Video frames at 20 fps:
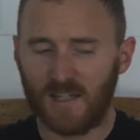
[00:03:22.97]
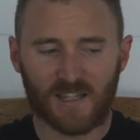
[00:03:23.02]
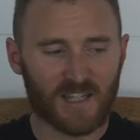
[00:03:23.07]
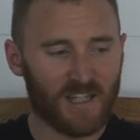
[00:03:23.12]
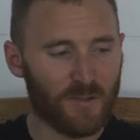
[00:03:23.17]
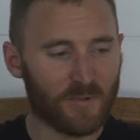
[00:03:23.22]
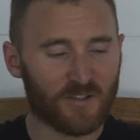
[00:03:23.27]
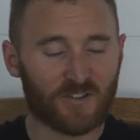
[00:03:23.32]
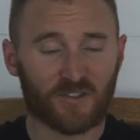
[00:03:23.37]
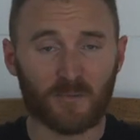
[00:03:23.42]

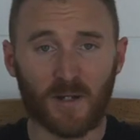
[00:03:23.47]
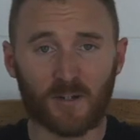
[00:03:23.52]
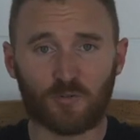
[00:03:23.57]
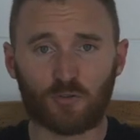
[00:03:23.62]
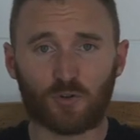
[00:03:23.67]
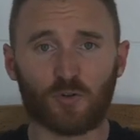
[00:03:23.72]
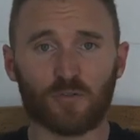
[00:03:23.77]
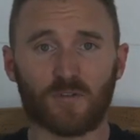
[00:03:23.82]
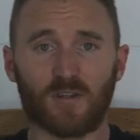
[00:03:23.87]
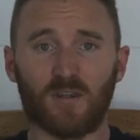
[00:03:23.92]
Keep it
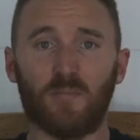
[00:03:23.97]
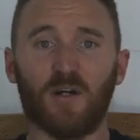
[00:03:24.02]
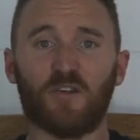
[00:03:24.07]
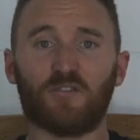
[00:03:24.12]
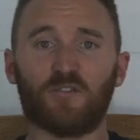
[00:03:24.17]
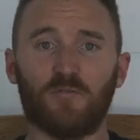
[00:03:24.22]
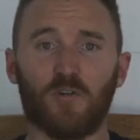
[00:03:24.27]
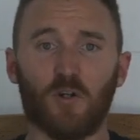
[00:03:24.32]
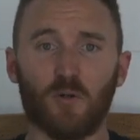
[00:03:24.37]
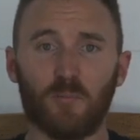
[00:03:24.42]
symmetrical to the
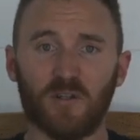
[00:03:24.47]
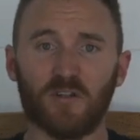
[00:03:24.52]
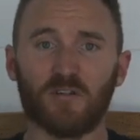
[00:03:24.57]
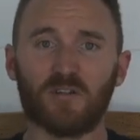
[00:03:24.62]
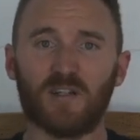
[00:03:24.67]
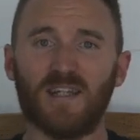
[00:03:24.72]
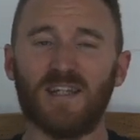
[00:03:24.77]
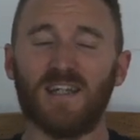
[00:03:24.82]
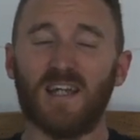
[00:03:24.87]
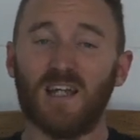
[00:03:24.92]
best of your
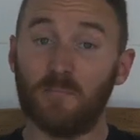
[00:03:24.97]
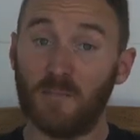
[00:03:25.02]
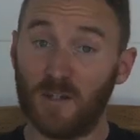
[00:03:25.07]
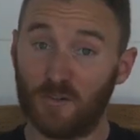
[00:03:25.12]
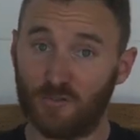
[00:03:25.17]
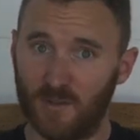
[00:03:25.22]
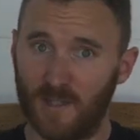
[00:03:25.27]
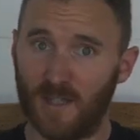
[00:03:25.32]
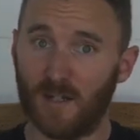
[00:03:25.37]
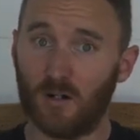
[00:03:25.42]
ability,
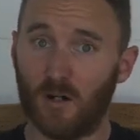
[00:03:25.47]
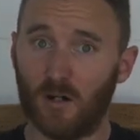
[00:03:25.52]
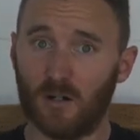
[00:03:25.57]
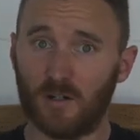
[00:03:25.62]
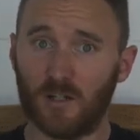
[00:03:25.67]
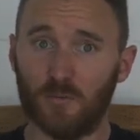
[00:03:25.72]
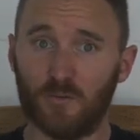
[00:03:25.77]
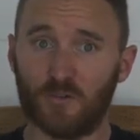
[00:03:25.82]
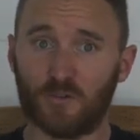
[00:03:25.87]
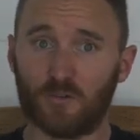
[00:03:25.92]
make sure that
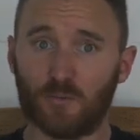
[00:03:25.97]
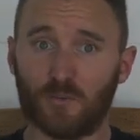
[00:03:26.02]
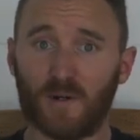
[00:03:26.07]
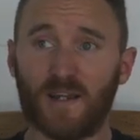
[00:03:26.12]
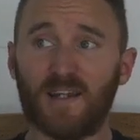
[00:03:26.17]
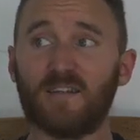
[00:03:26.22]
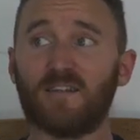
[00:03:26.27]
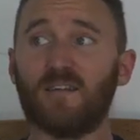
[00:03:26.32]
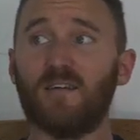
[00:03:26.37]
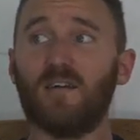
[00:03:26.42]
audio is
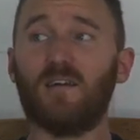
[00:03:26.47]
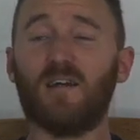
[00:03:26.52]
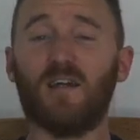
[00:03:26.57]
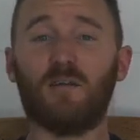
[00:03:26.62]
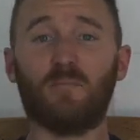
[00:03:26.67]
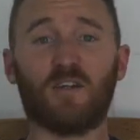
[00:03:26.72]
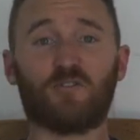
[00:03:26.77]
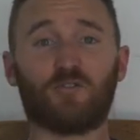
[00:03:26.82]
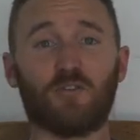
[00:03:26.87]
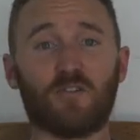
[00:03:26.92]
great,
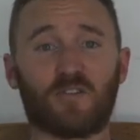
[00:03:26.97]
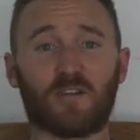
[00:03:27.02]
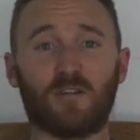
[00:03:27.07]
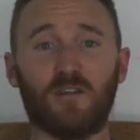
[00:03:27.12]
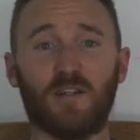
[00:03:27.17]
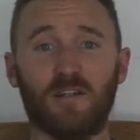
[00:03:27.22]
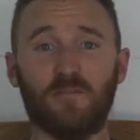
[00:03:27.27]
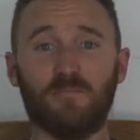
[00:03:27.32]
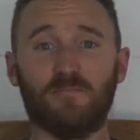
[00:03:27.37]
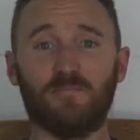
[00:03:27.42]
and make sure it's
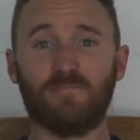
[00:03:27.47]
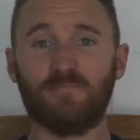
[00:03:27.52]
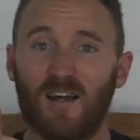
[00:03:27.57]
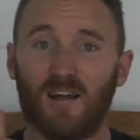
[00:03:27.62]
clean.